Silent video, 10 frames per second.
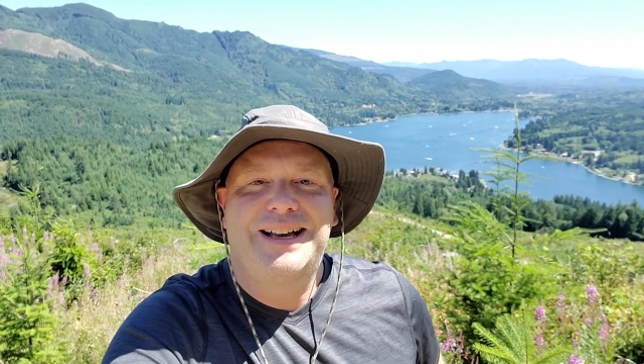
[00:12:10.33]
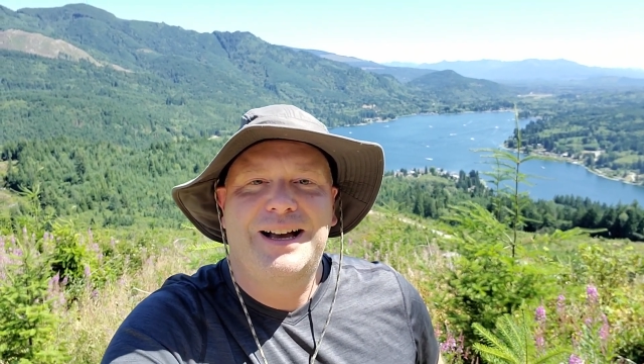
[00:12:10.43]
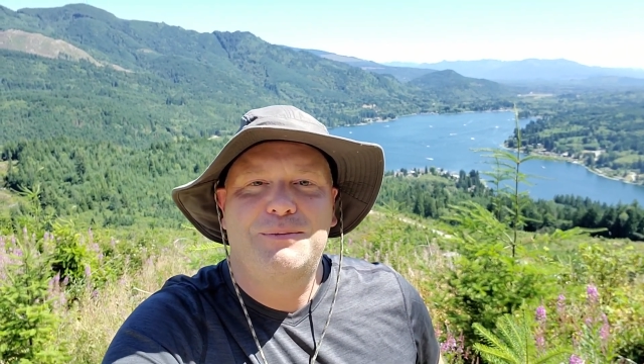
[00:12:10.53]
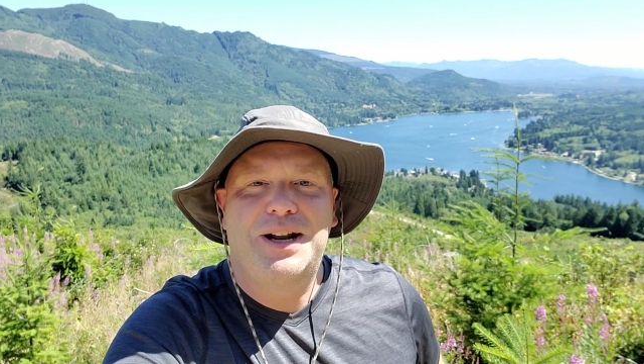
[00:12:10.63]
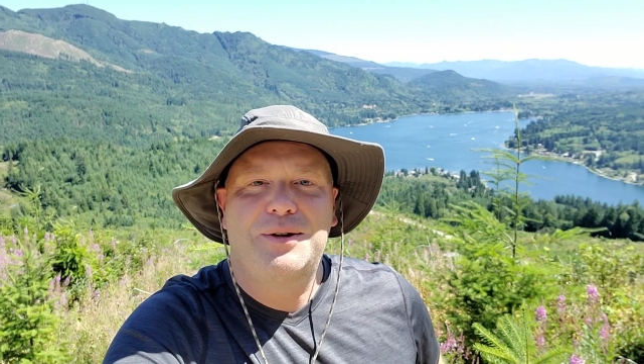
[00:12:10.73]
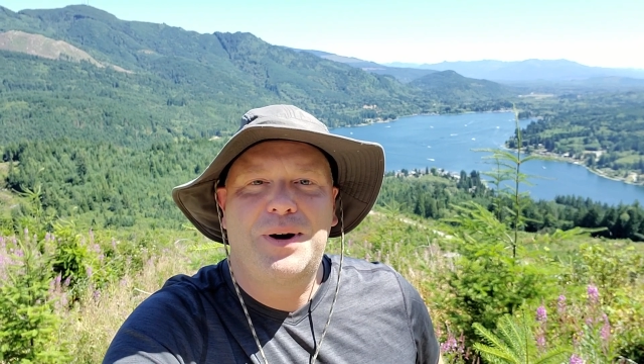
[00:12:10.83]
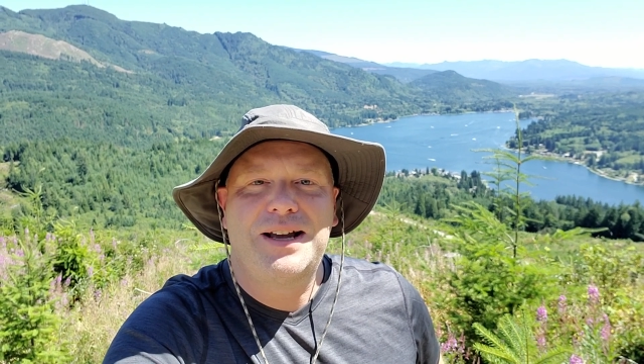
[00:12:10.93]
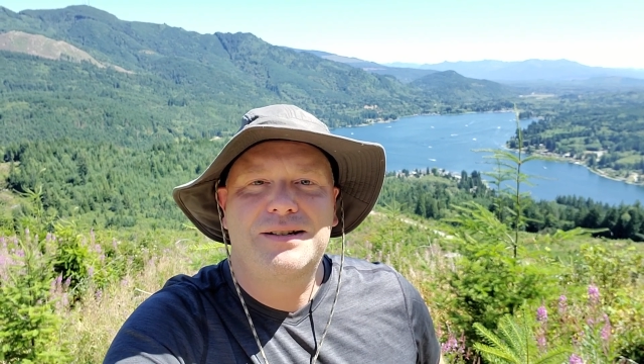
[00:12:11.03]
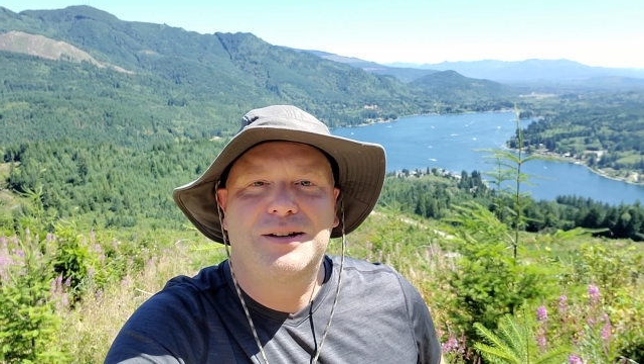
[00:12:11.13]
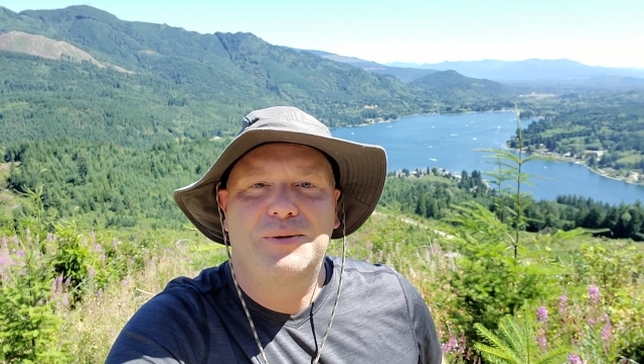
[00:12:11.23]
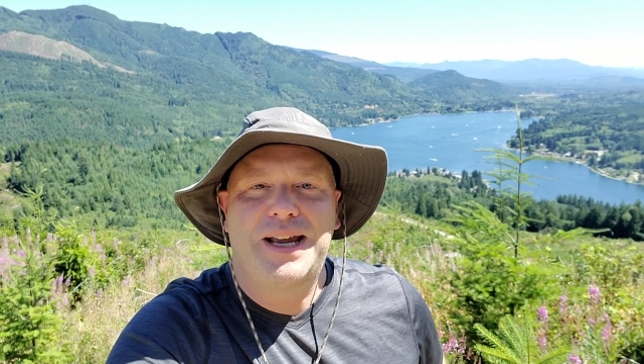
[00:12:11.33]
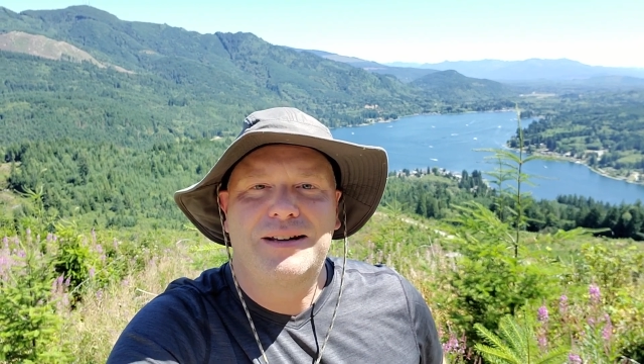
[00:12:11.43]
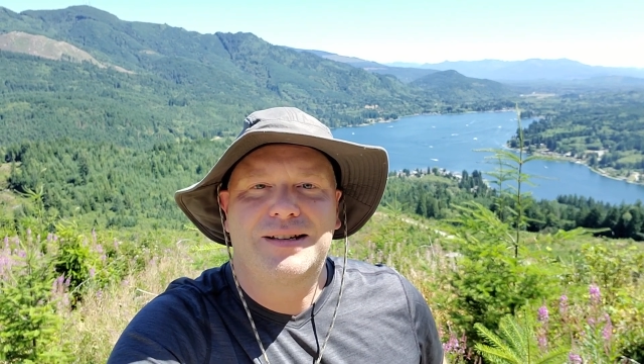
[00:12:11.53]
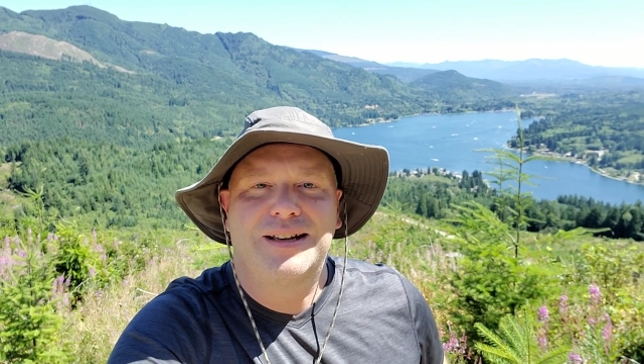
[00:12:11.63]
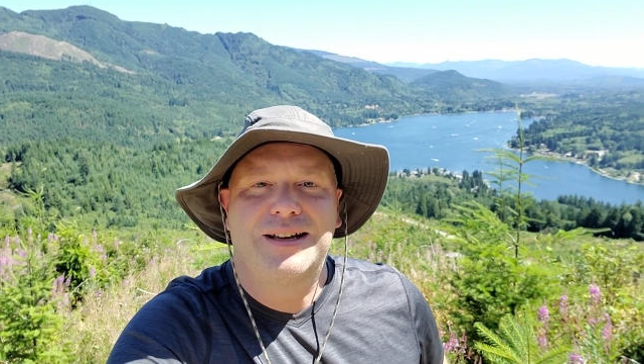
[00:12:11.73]
Um, but otherwise, a
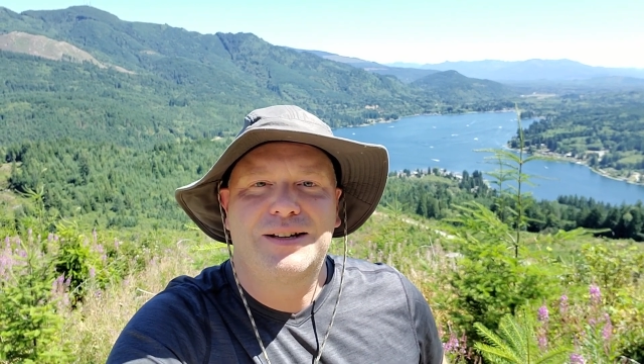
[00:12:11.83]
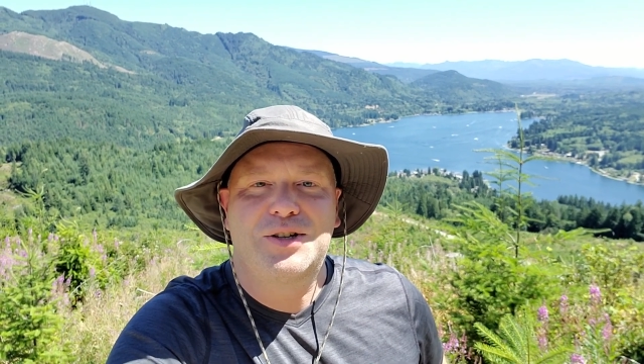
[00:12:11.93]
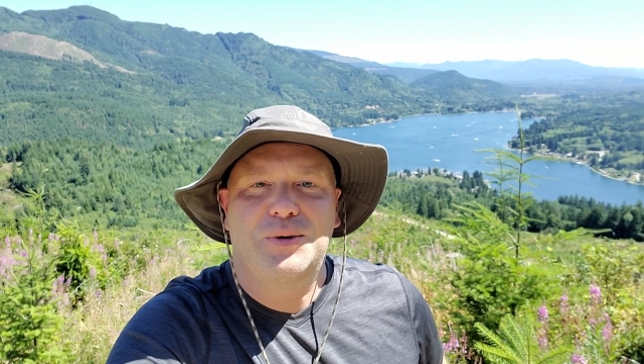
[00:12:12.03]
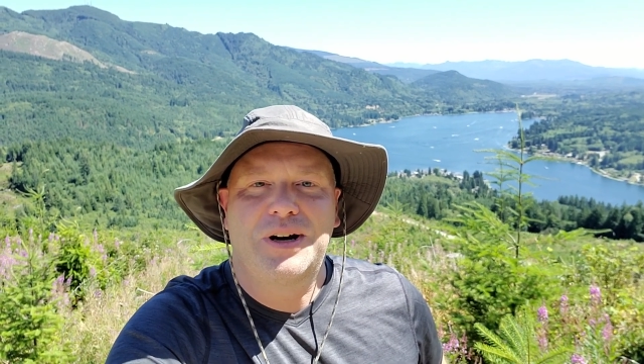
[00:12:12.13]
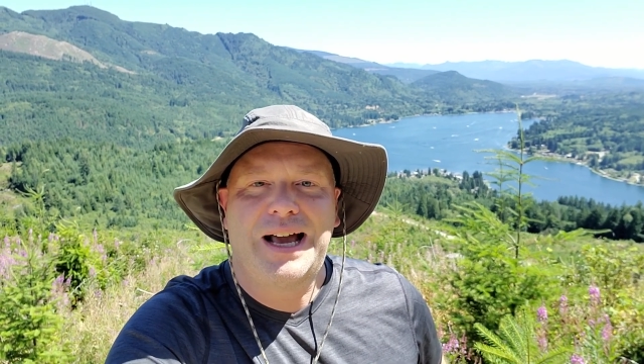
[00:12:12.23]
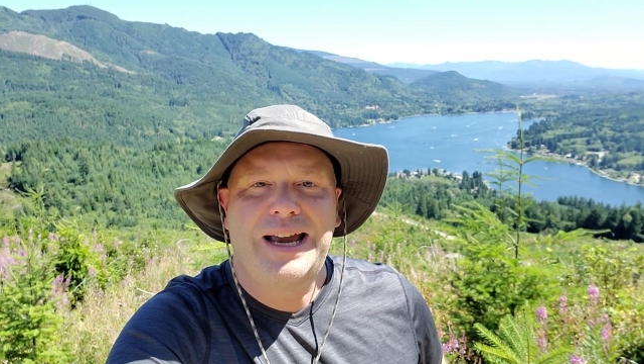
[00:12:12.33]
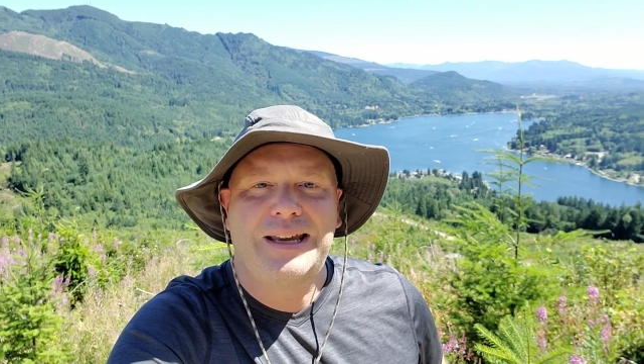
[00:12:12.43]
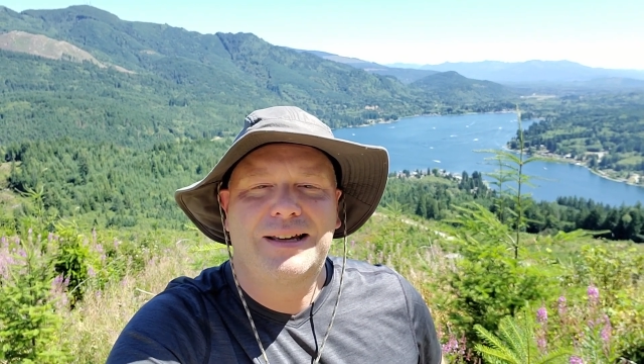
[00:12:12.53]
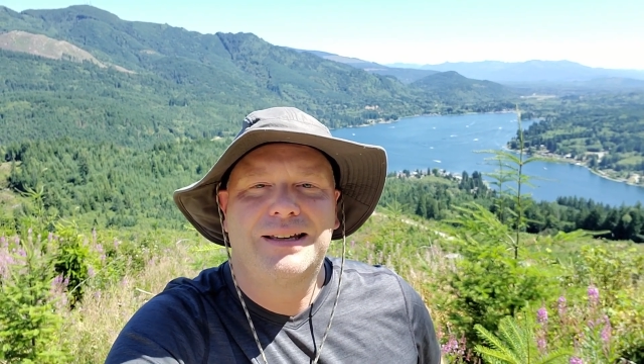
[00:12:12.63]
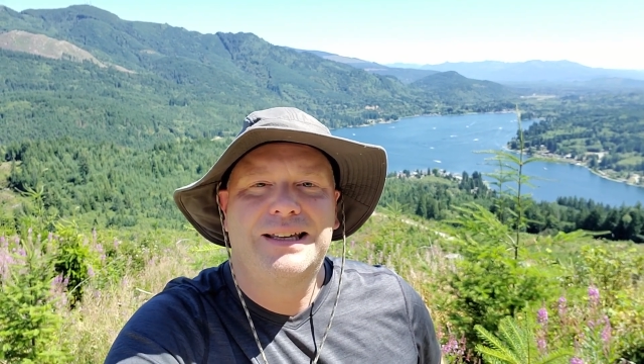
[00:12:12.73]
great short hike.